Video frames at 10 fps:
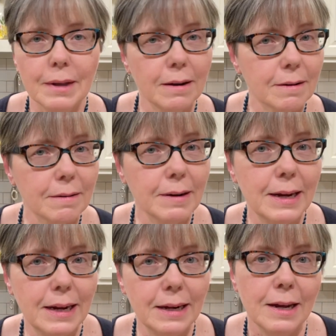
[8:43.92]
All
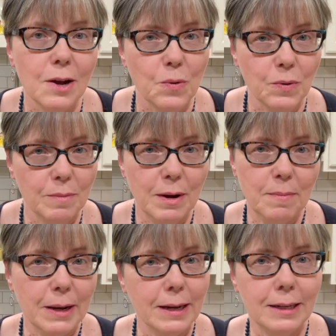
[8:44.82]
right, one of my
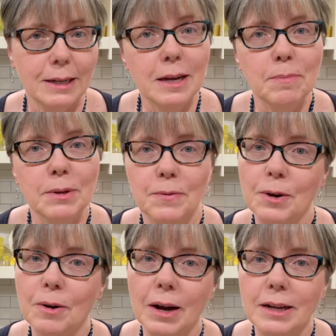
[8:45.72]
biggest tips for
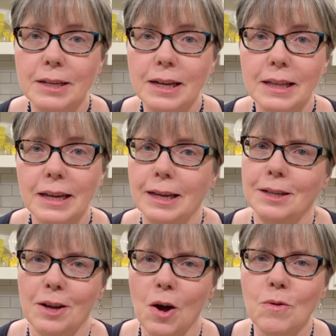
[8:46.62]
garage selling
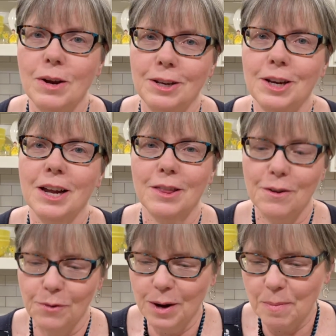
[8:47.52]
is always check the
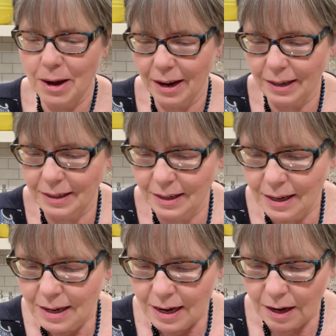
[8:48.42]
free box.
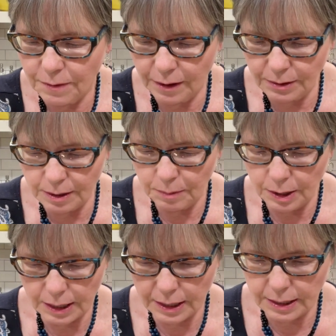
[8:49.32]
I found some
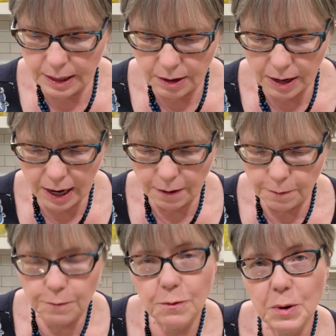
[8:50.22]
goodies there. I have
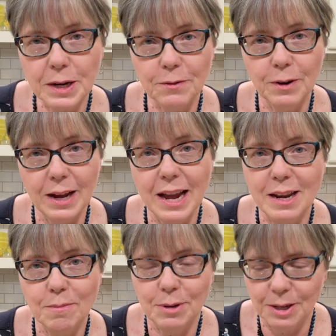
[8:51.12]
four different
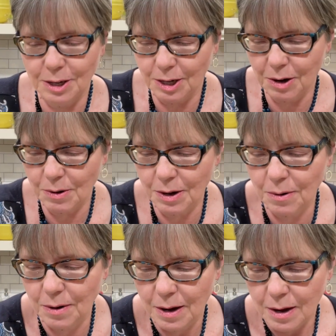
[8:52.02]
items to show
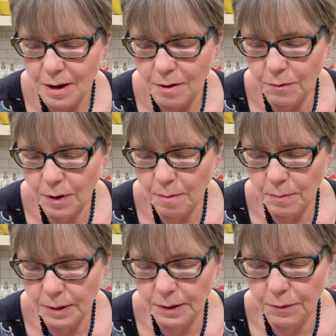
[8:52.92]
you
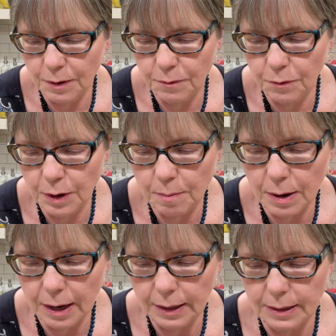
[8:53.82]
from different free
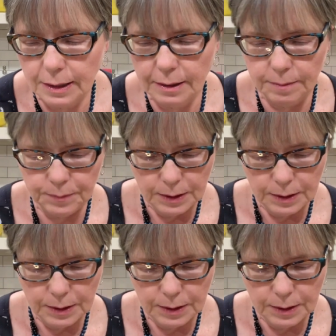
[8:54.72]
boxes.